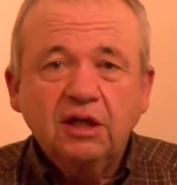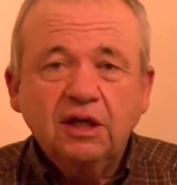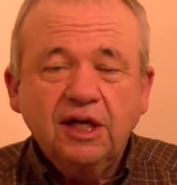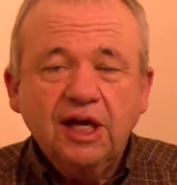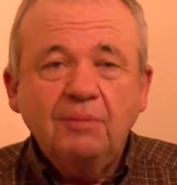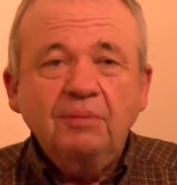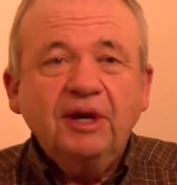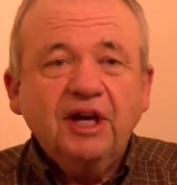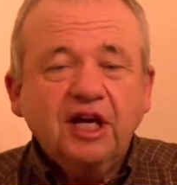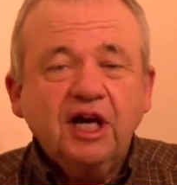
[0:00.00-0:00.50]

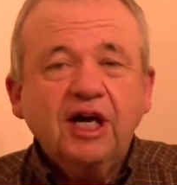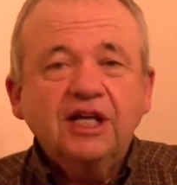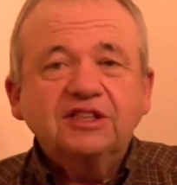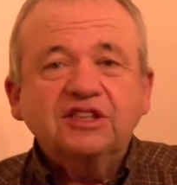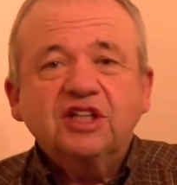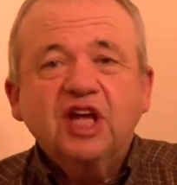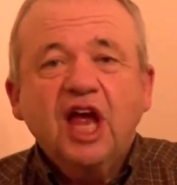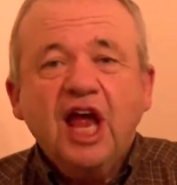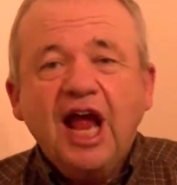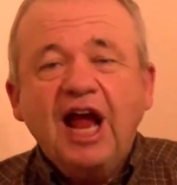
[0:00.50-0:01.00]
And
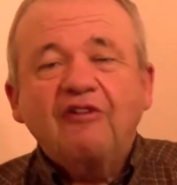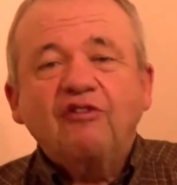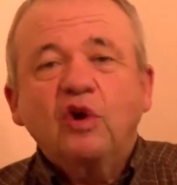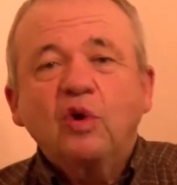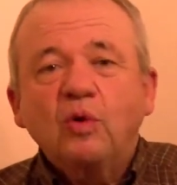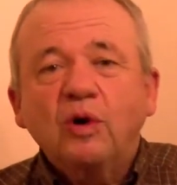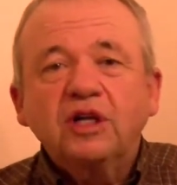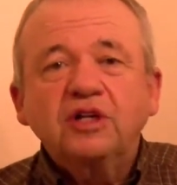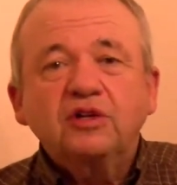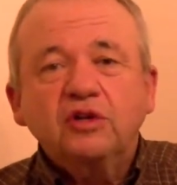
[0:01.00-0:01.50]
because
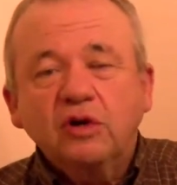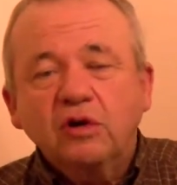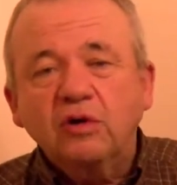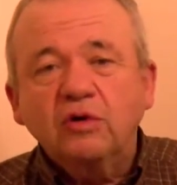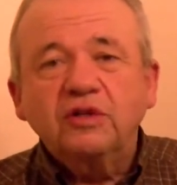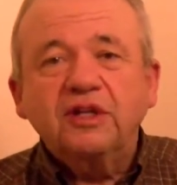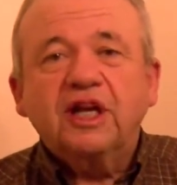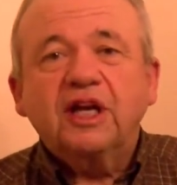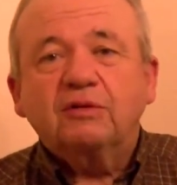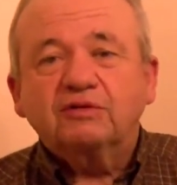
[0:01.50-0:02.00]
everyone
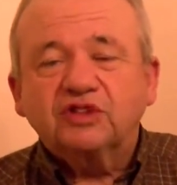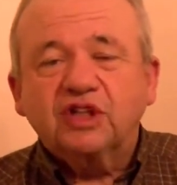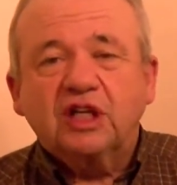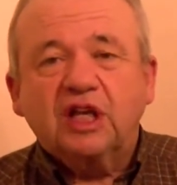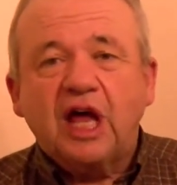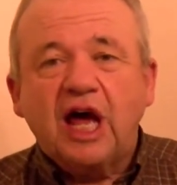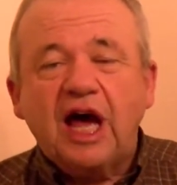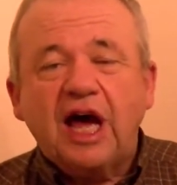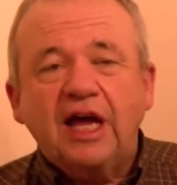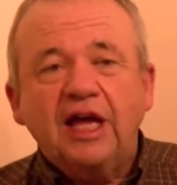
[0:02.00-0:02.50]
knew that it was a
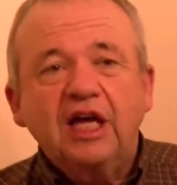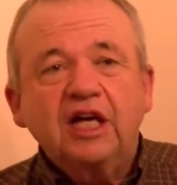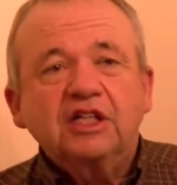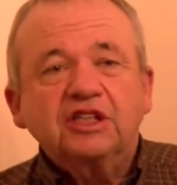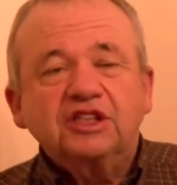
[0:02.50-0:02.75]
lie,